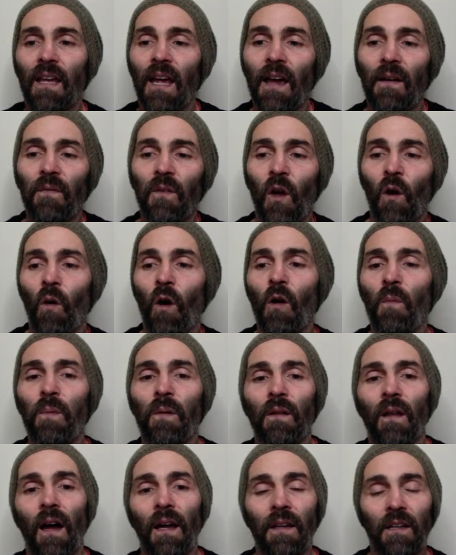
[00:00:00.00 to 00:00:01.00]
They have no
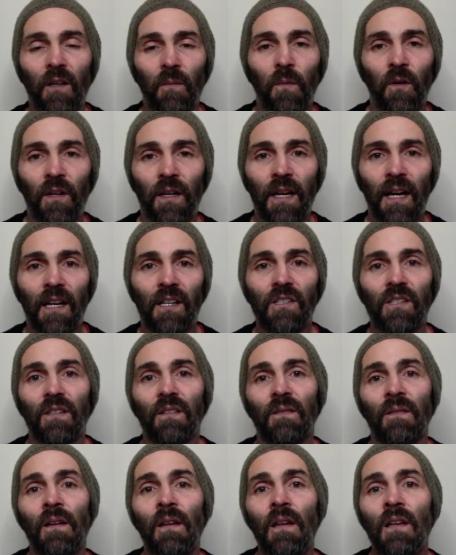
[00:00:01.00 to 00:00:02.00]
open line of
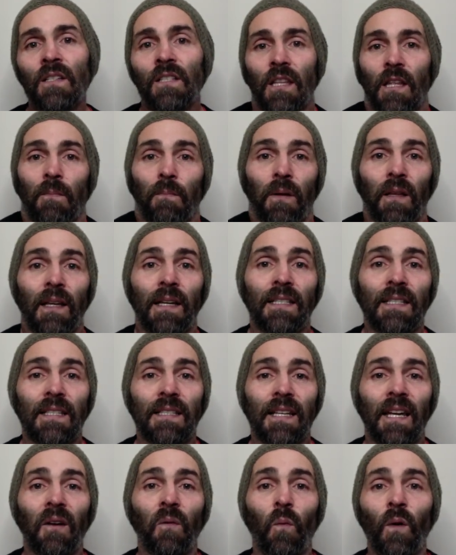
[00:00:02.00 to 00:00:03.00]
communication. So the police are
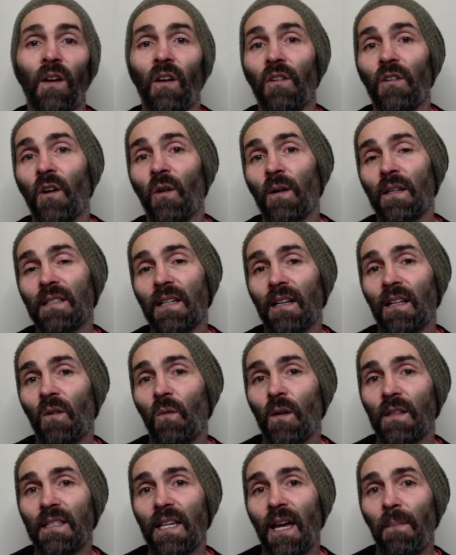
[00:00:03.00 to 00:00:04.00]
saying, we don't know exactly
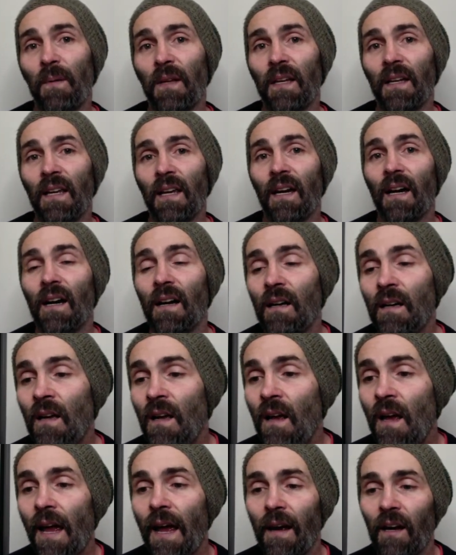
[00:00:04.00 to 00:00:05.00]
what's happening here.
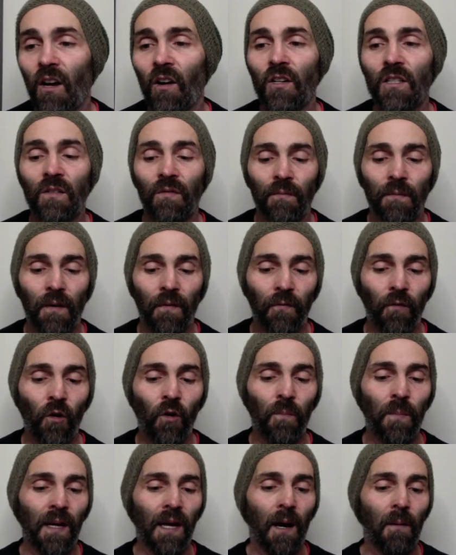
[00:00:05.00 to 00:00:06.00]
It goes from the
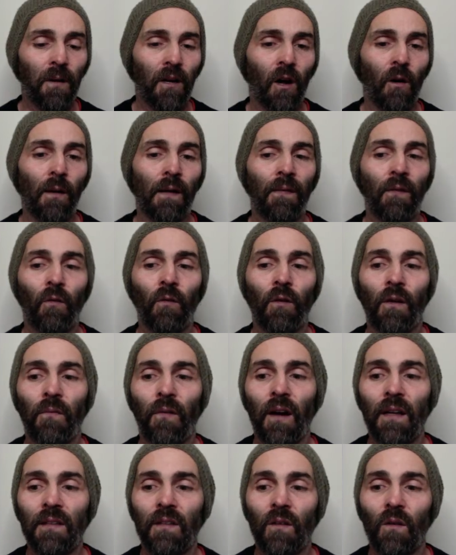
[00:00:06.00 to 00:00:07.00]
food being able to go in through the
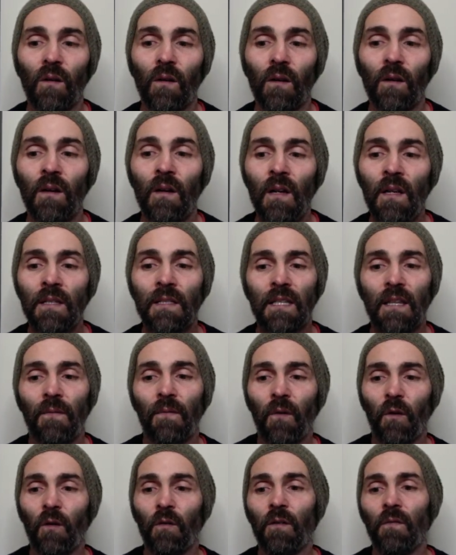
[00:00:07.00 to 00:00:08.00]
front door, to
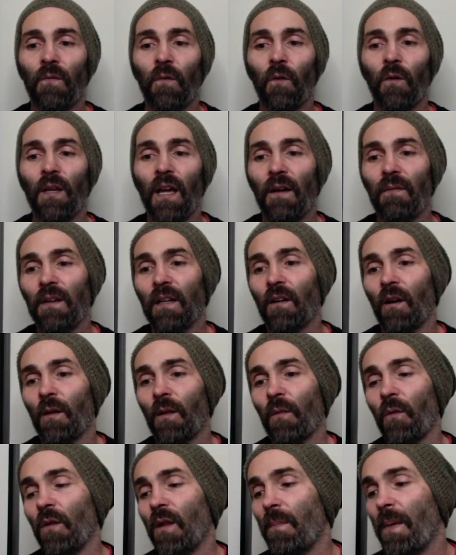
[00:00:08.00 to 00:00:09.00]
the food having to go
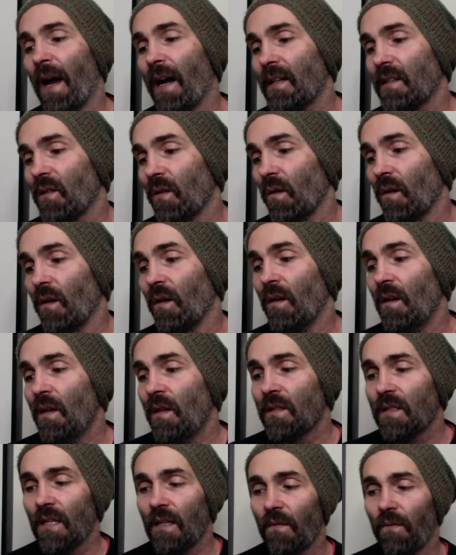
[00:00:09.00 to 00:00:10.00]
through the back door,
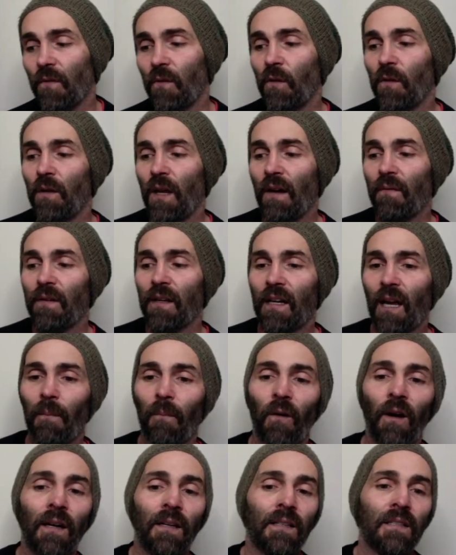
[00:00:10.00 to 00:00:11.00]
to the food having to come
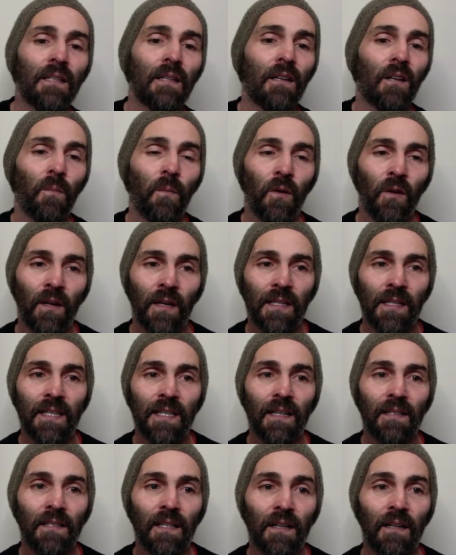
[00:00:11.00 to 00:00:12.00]
around into the community
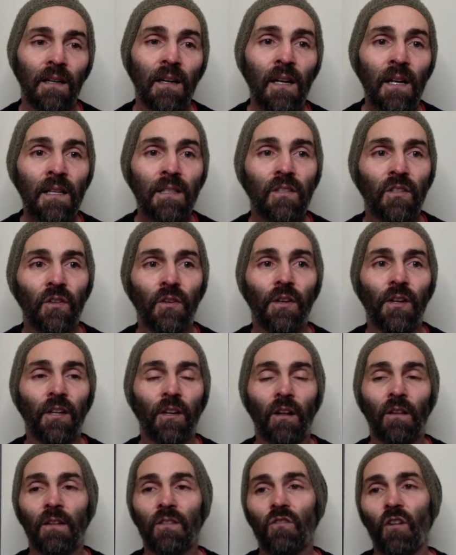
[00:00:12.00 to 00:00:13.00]
centre. So you can
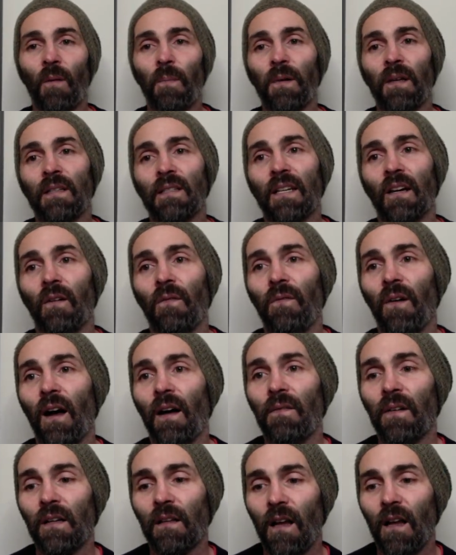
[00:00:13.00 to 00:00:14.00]
only drop it until
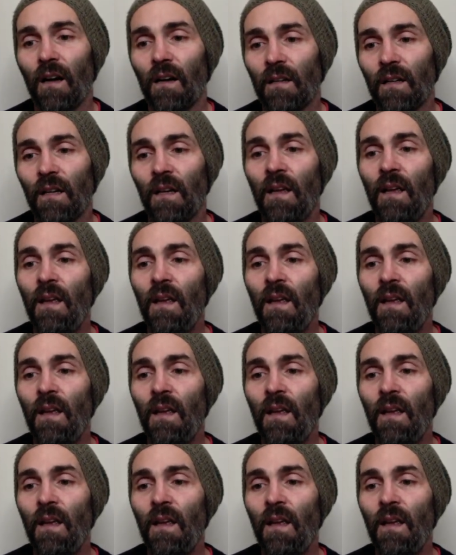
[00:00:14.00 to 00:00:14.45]
5 o'clock.